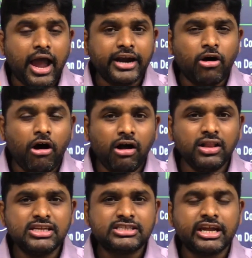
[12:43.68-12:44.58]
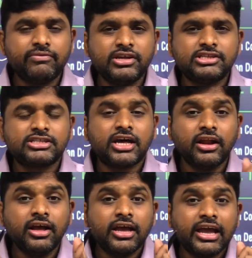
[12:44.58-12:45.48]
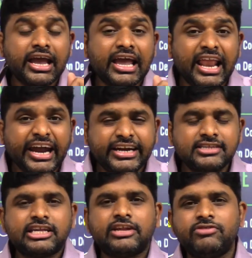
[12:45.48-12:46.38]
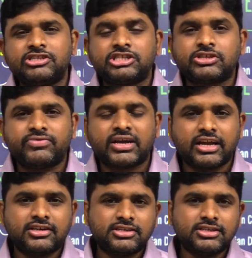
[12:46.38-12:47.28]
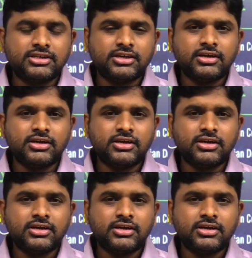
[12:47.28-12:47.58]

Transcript: And all the services are elite services of the country.